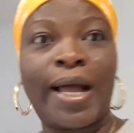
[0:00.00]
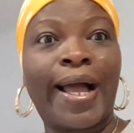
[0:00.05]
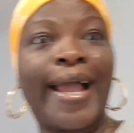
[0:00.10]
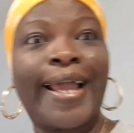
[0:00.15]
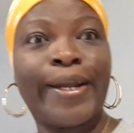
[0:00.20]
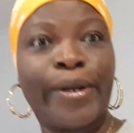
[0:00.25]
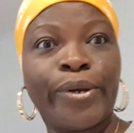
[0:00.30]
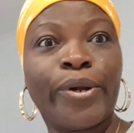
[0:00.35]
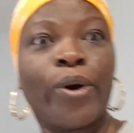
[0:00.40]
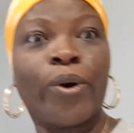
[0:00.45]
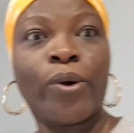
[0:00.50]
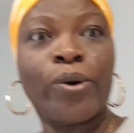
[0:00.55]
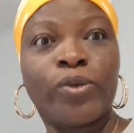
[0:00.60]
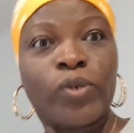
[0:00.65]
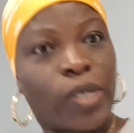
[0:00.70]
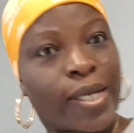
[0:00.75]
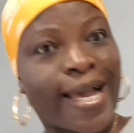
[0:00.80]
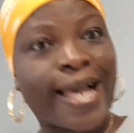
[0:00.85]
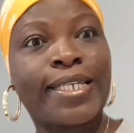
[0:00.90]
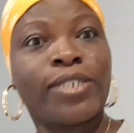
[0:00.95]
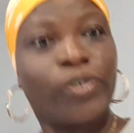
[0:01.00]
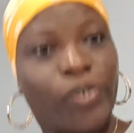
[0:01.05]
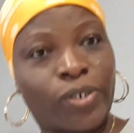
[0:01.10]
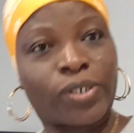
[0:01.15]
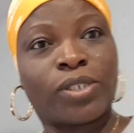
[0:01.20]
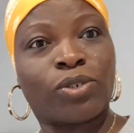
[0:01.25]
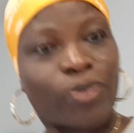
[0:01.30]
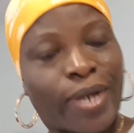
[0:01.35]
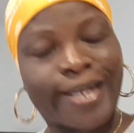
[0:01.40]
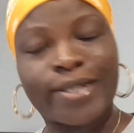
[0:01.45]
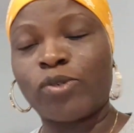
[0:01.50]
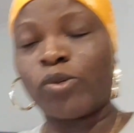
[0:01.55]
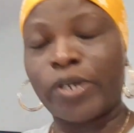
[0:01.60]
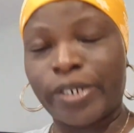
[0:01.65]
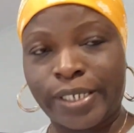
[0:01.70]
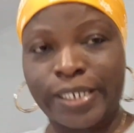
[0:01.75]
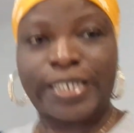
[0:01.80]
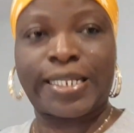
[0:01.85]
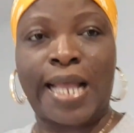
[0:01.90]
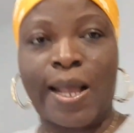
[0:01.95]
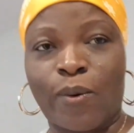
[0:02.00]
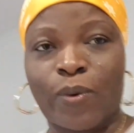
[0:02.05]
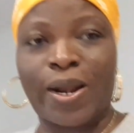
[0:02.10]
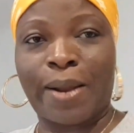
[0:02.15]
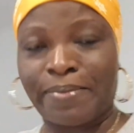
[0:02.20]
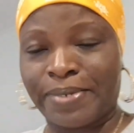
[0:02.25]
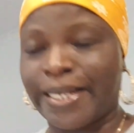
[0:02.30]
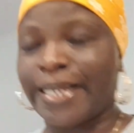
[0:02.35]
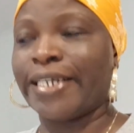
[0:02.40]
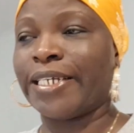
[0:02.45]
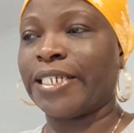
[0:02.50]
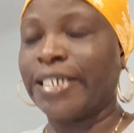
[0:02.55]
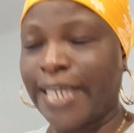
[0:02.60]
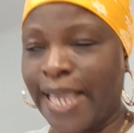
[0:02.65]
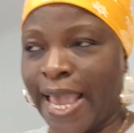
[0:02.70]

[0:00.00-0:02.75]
I don't know, you guys should just try to understand what I'm saying.